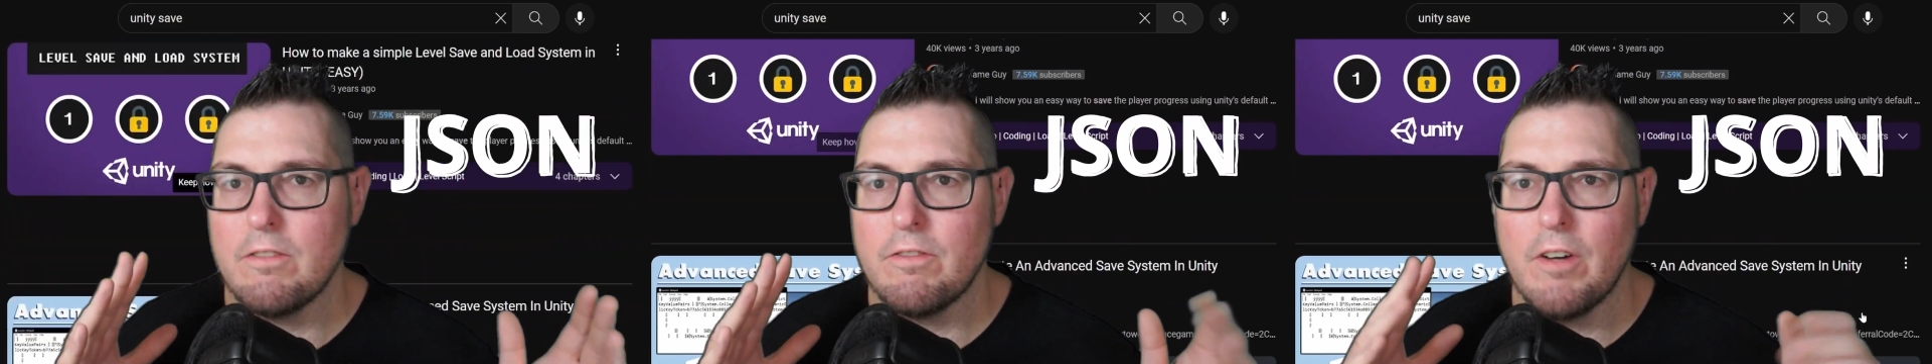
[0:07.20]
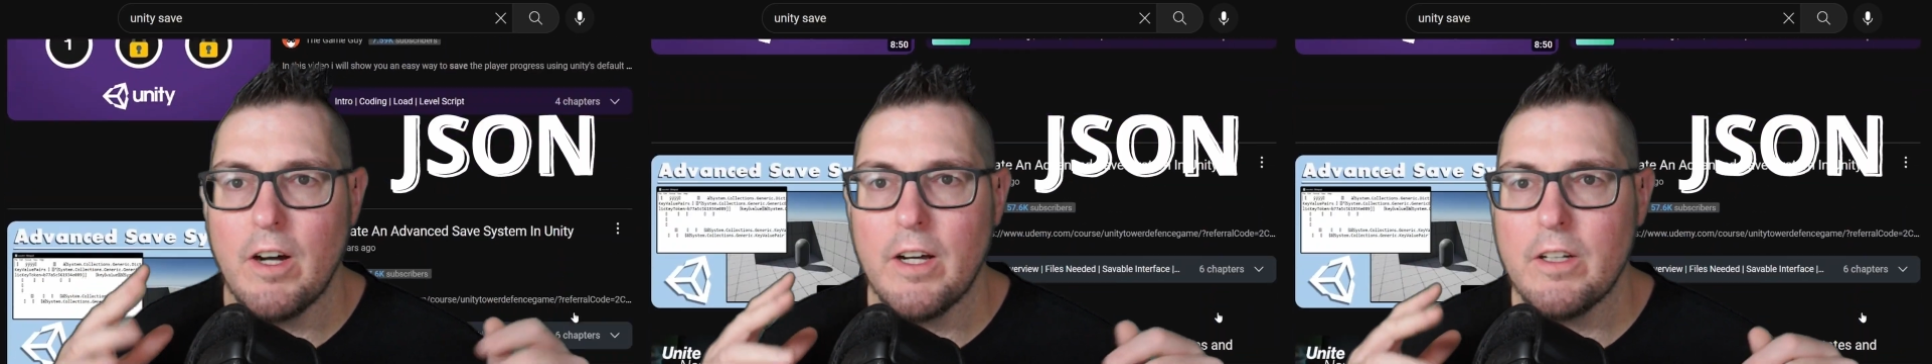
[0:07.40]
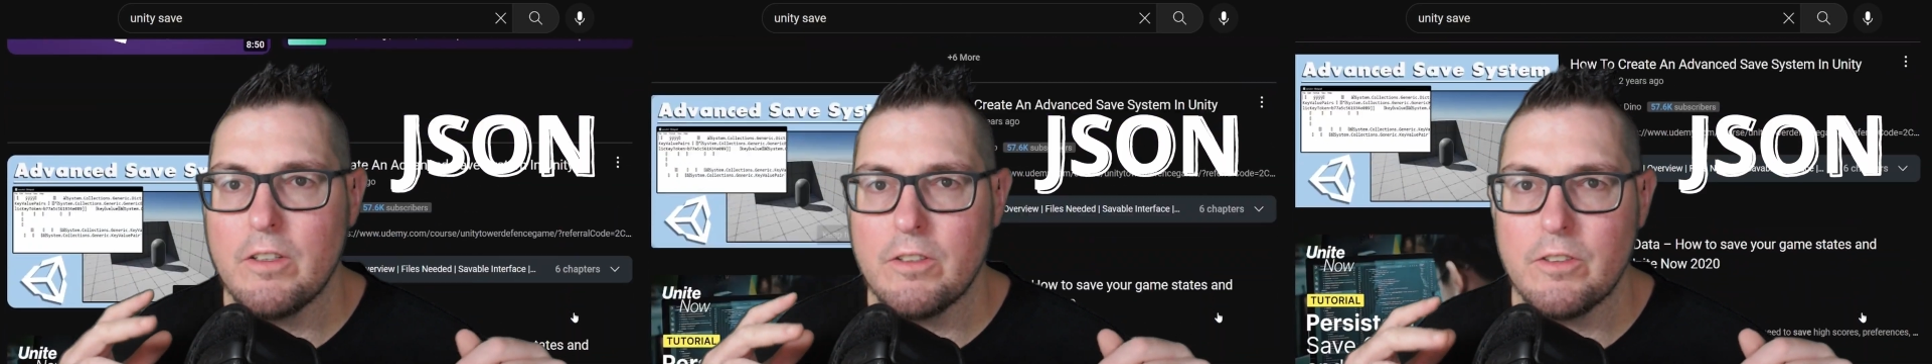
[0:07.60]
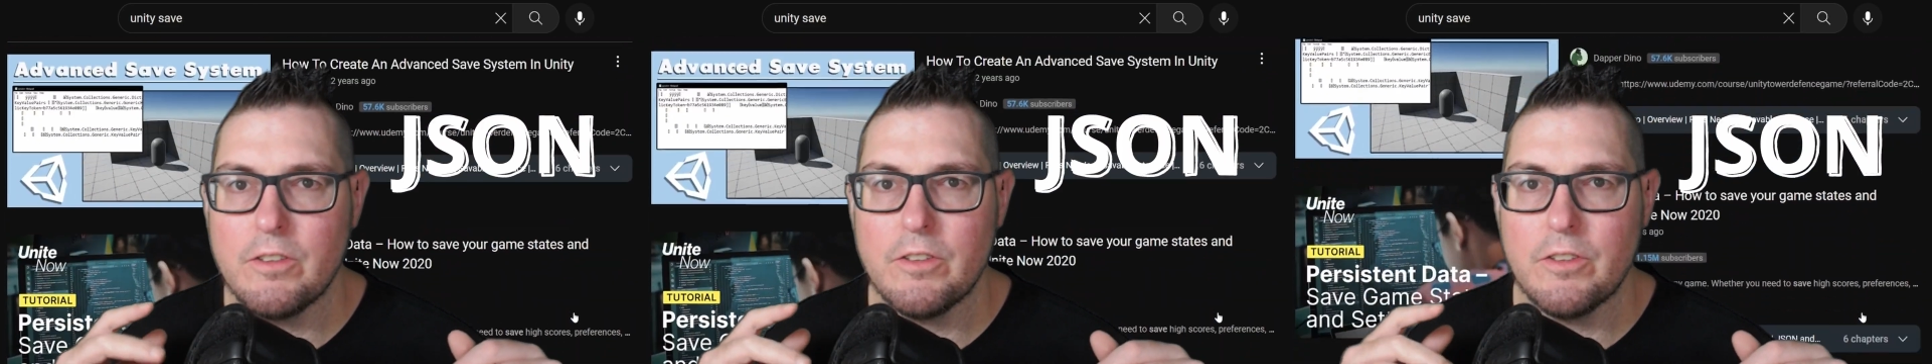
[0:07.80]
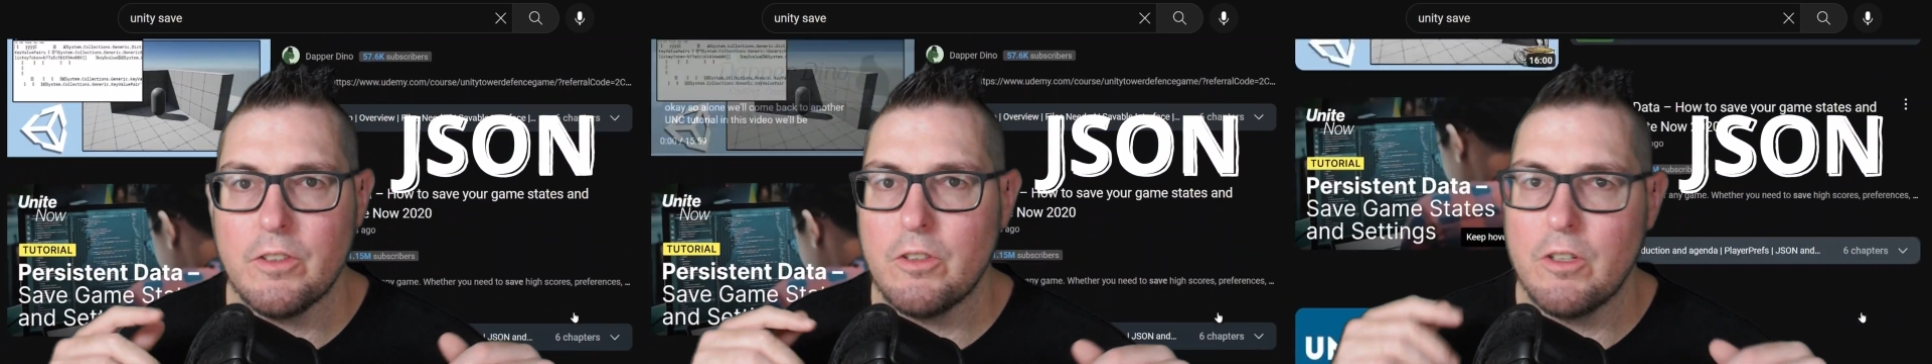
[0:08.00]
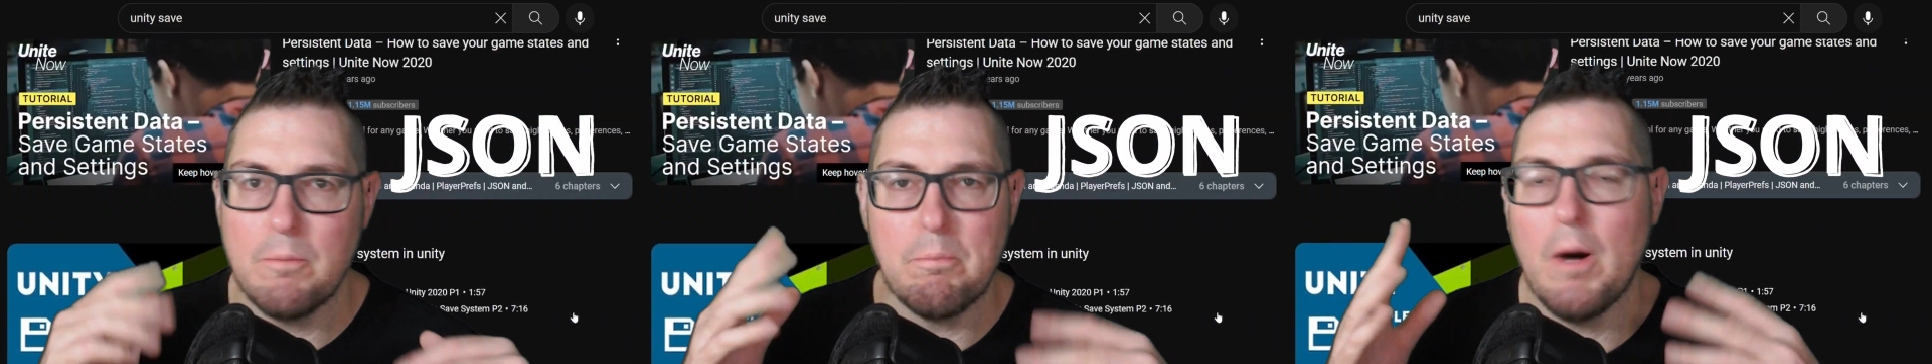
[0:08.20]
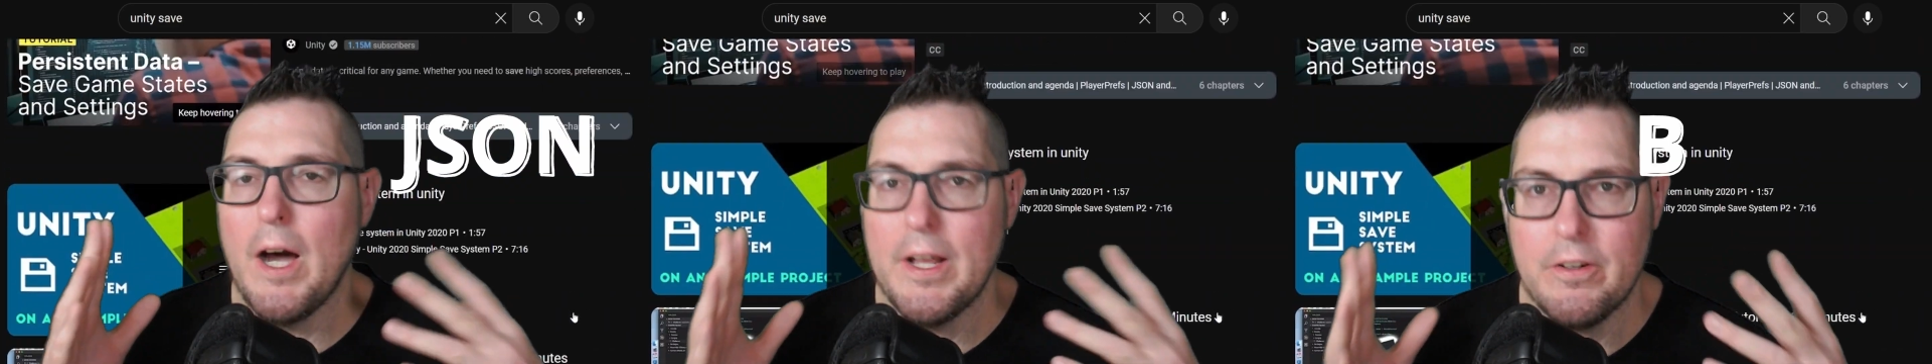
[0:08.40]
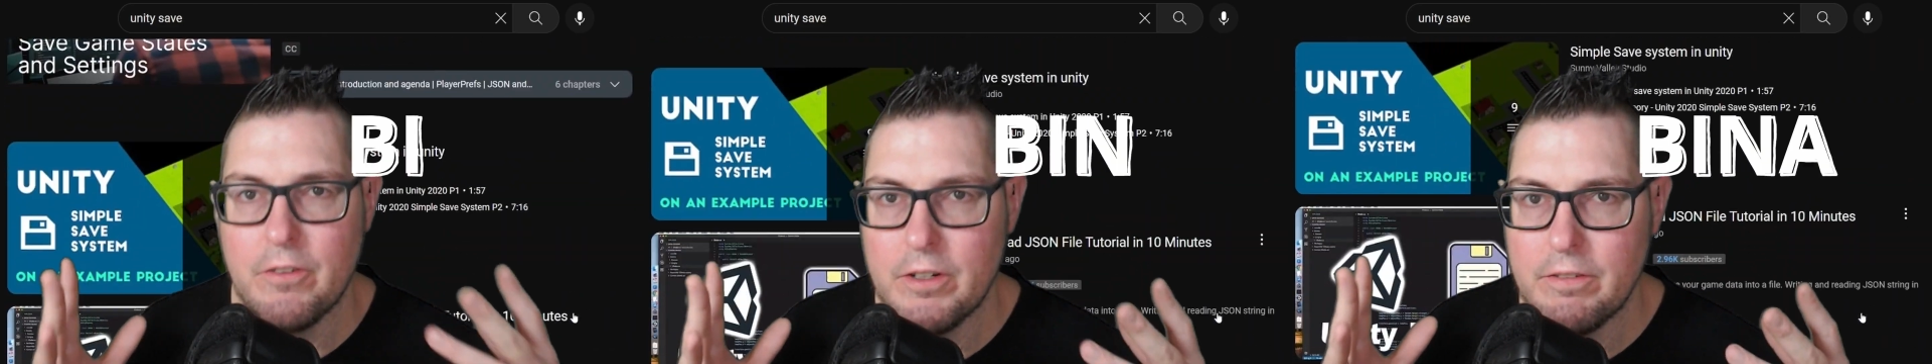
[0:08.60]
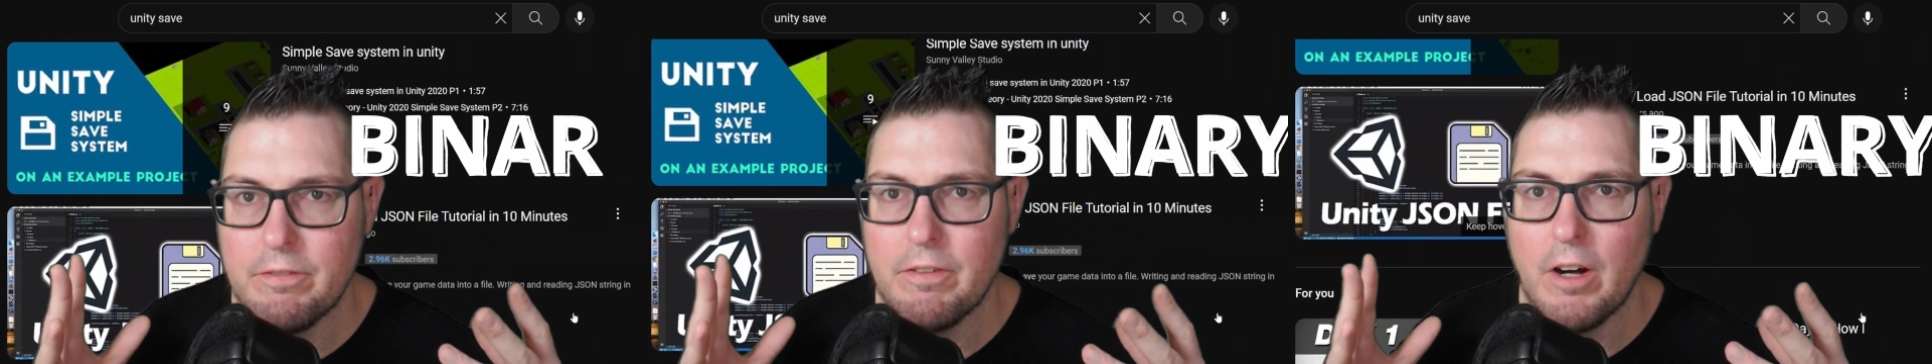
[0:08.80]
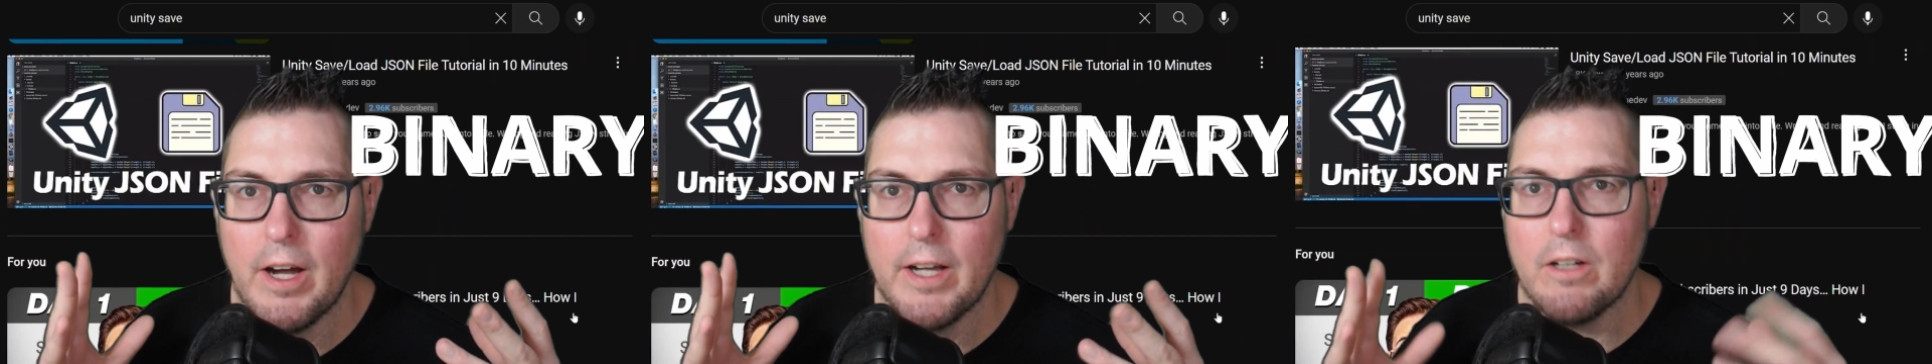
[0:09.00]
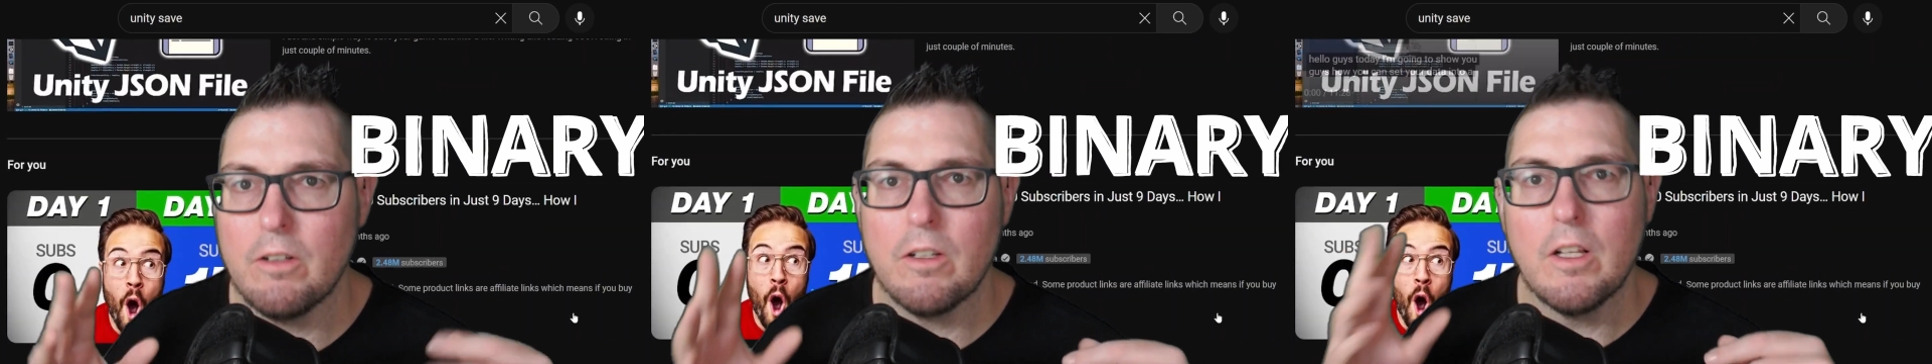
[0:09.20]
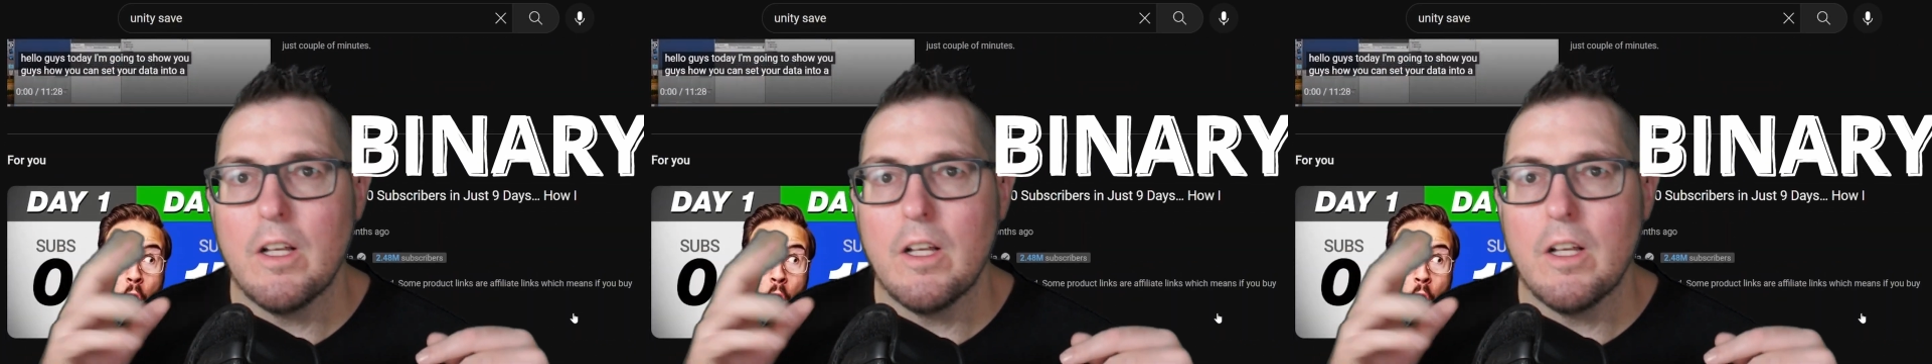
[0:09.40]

files or a binary file.